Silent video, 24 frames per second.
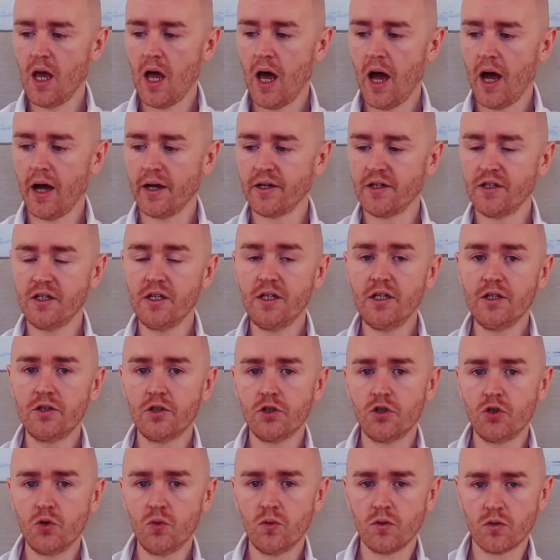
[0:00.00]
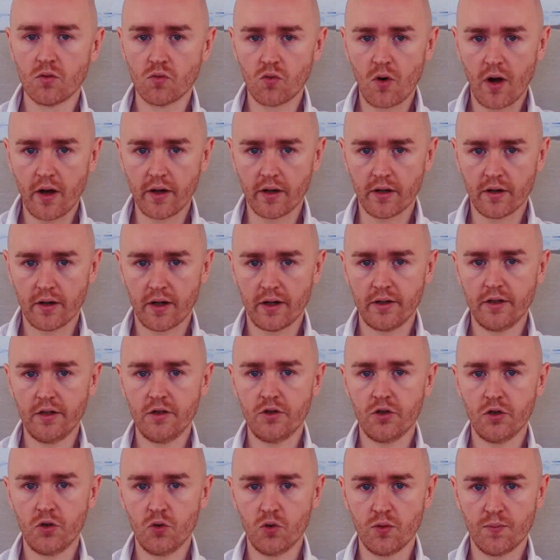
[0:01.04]
I need to do it right. I need
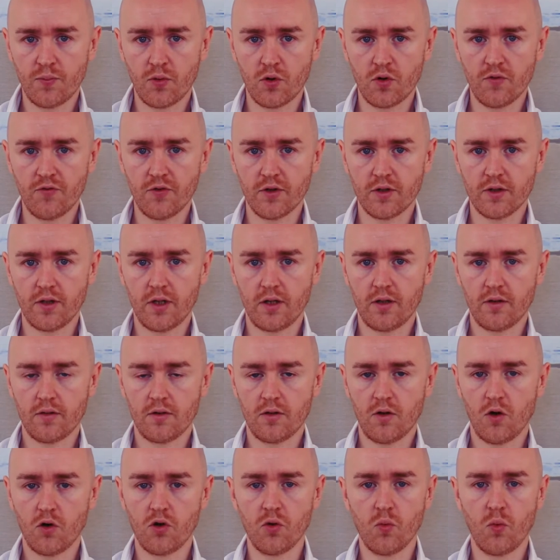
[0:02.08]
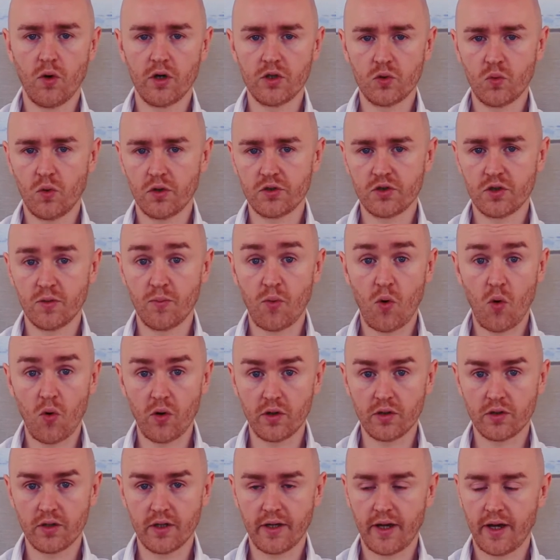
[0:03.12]
to do it perfectly. Otherwise, what's the
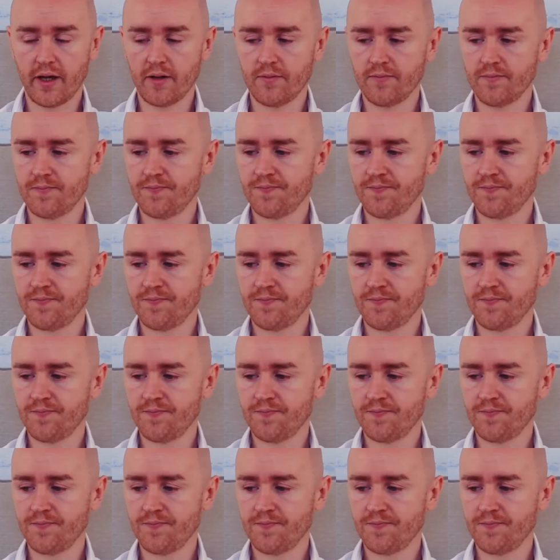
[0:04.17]
point again?